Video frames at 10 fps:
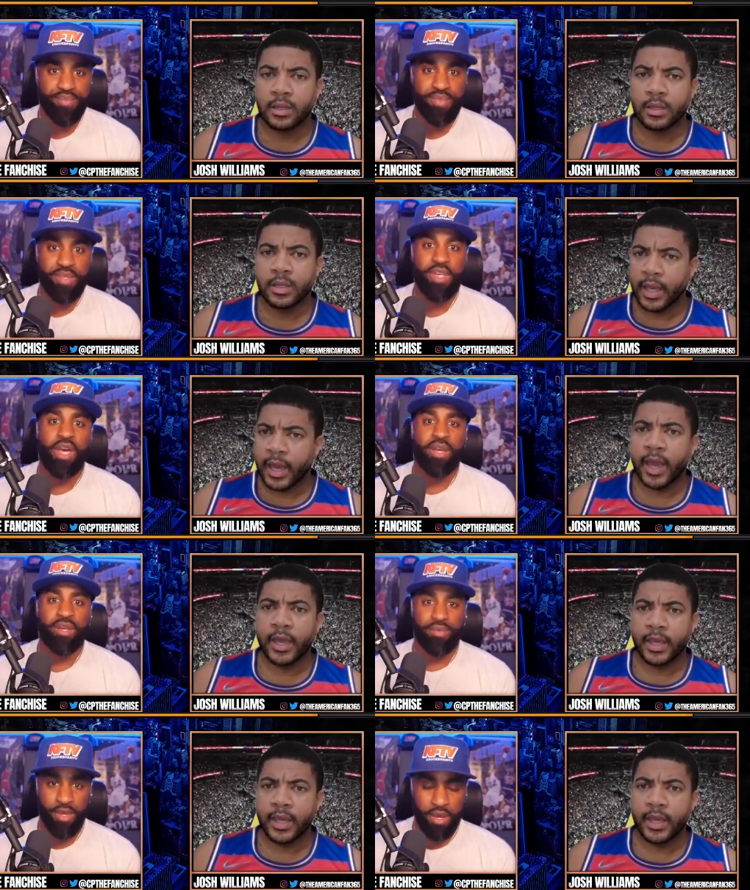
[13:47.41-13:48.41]
Speaker 1: Yeah, yeah, yeah,
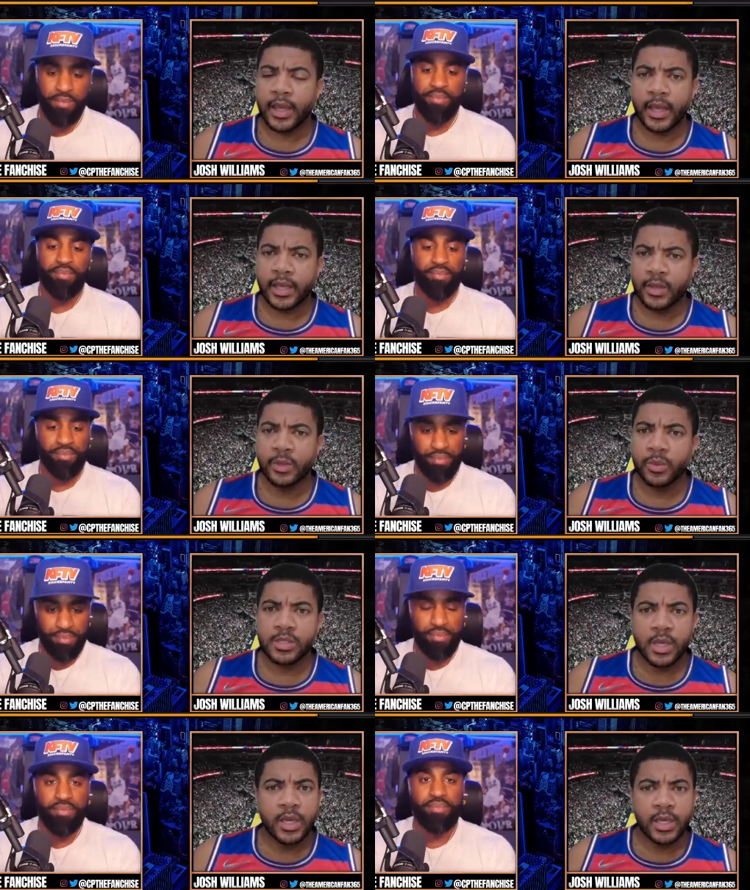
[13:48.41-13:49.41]
yeah, like he was.
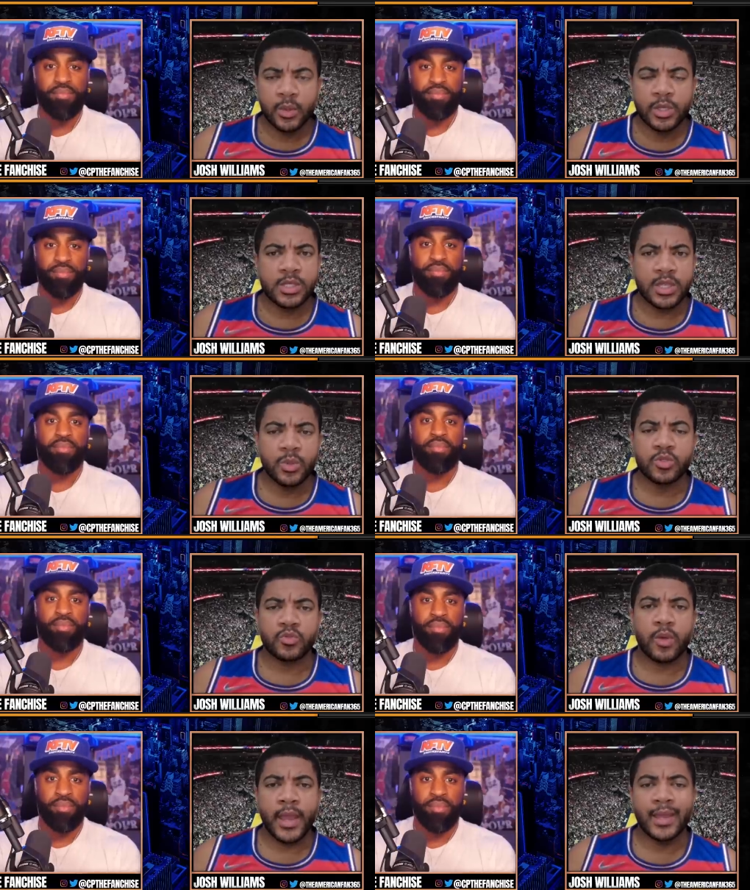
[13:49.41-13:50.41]
He was he was
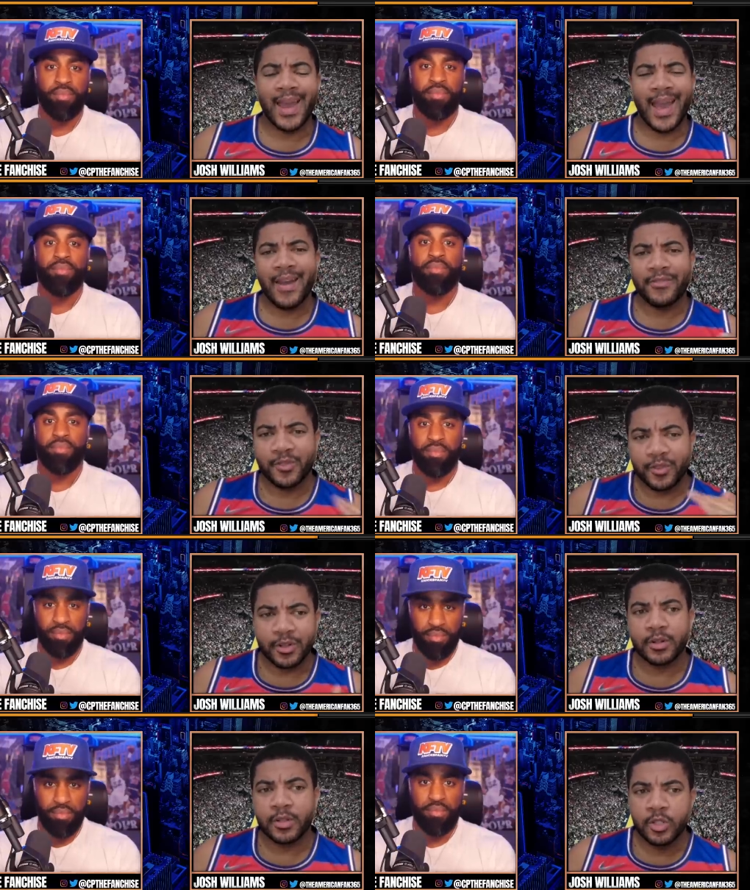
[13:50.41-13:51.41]
right
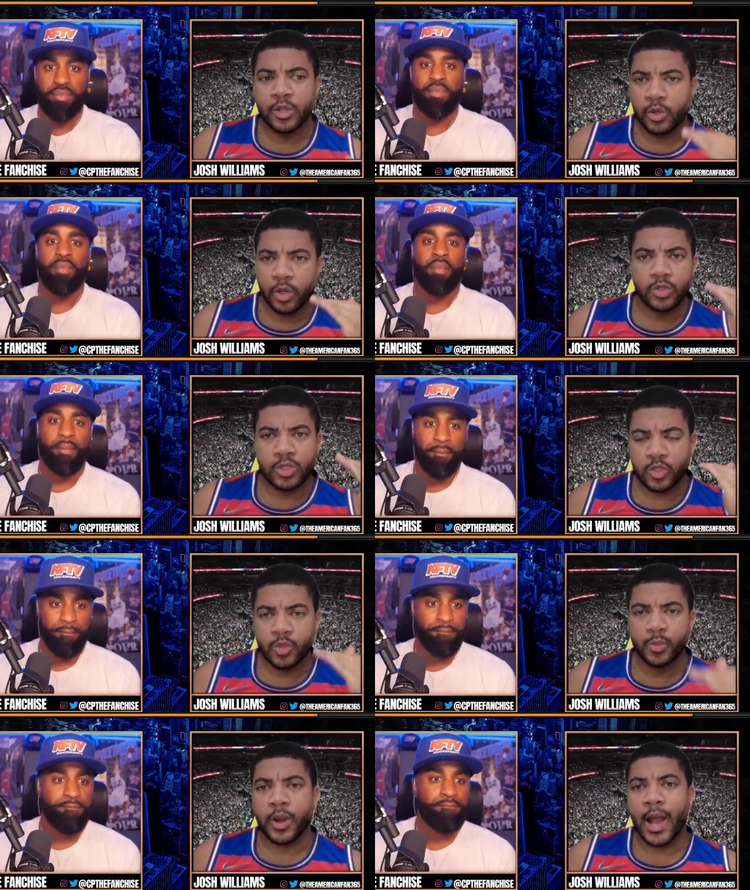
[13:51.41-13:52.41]
after you know those
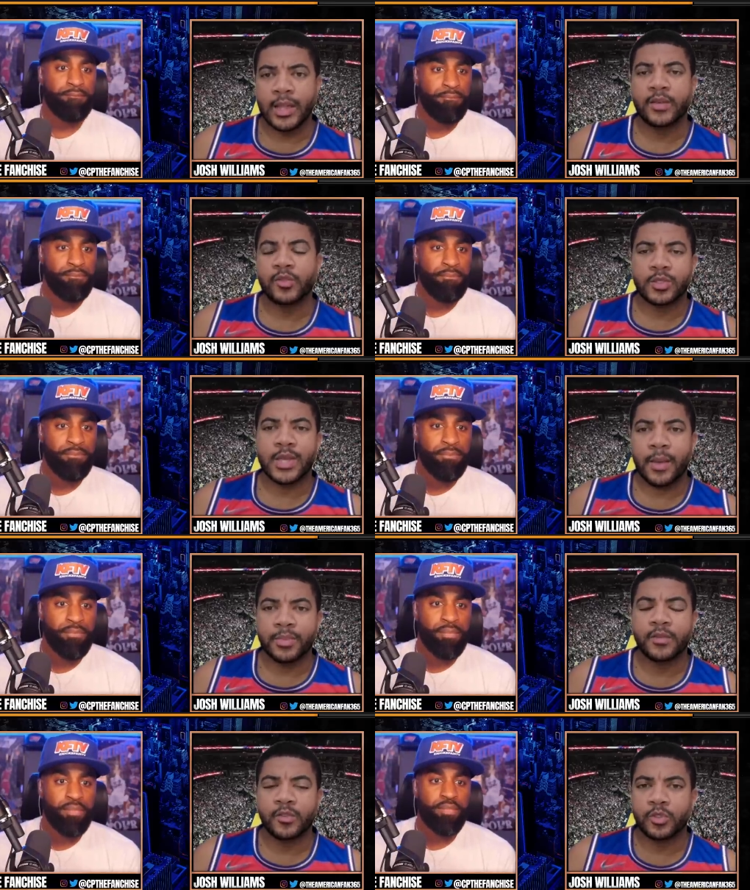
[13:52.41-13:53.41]
super high level top
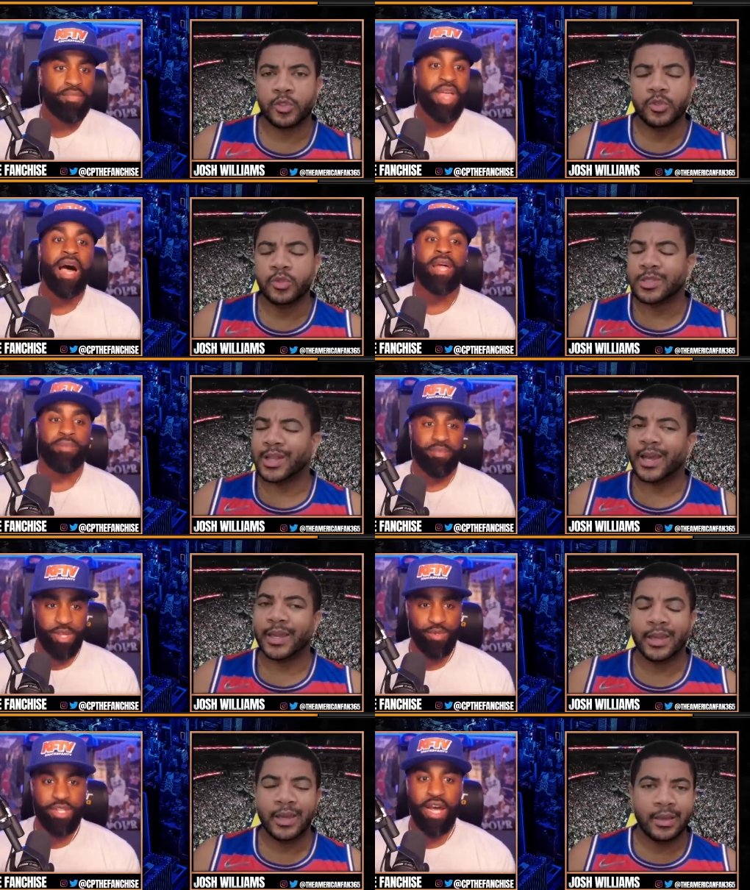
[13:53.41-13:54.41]
level nine. Like, he was
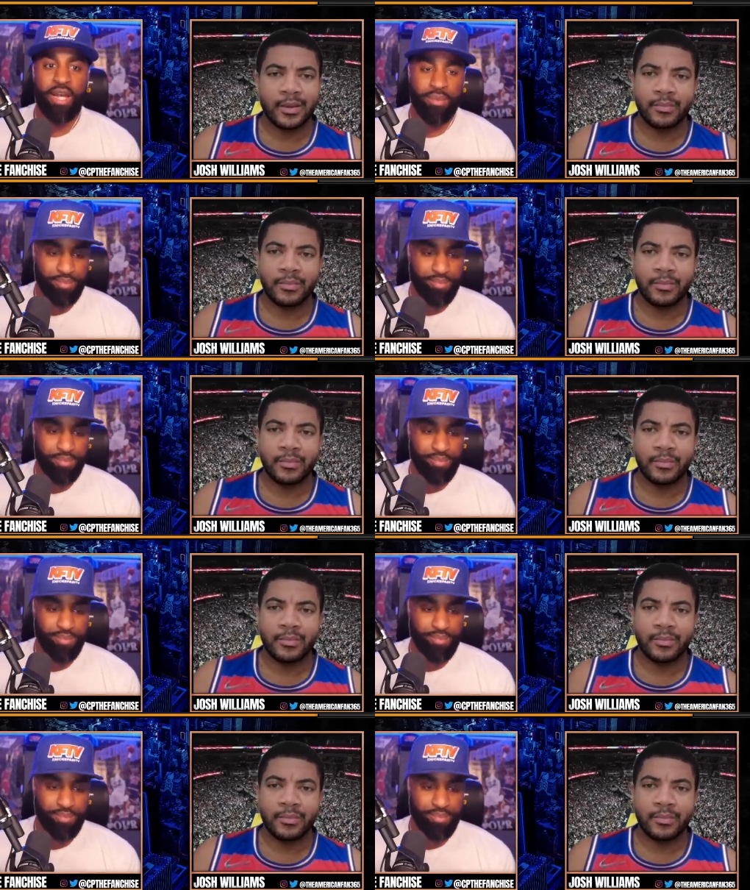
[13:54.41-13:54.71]
nine.